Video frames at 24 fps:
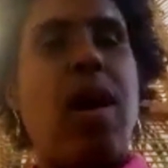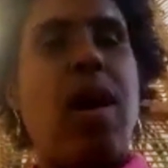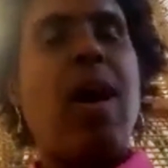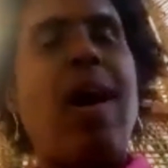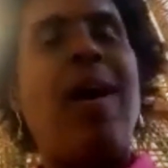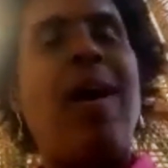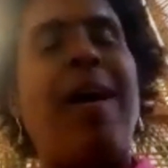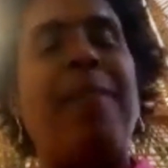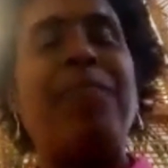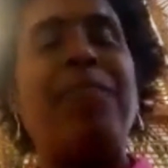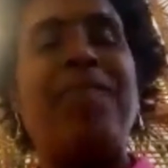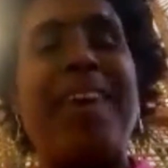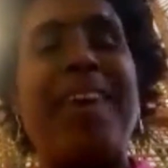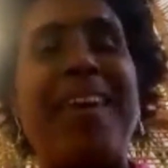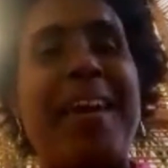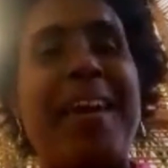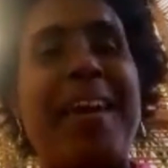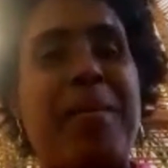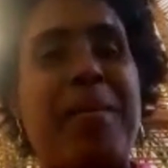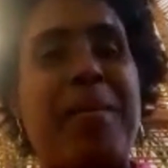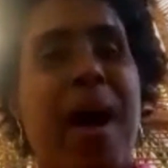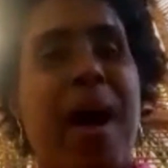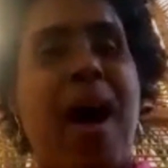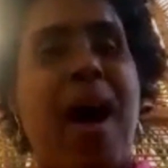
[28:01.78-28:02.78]
there's so many
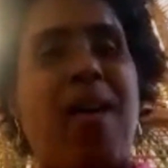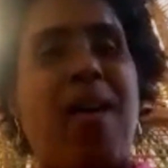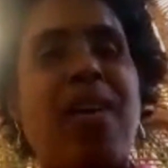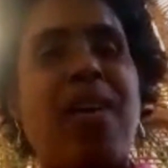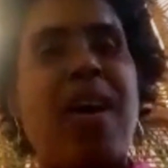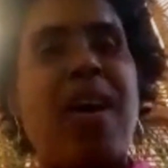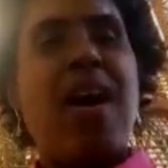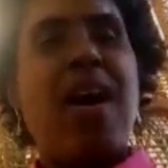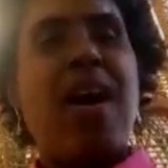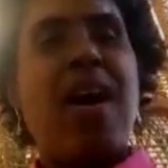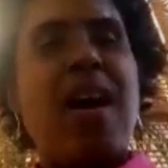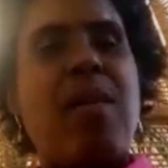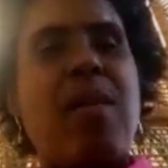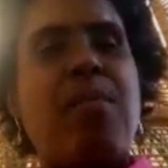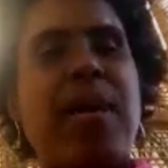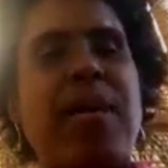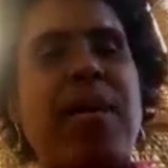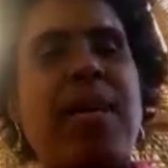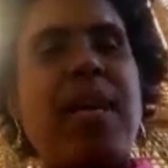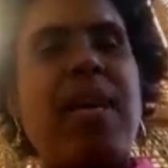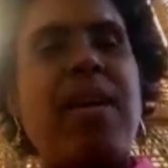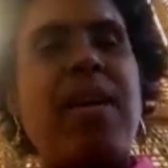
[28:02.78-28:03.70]
things that I think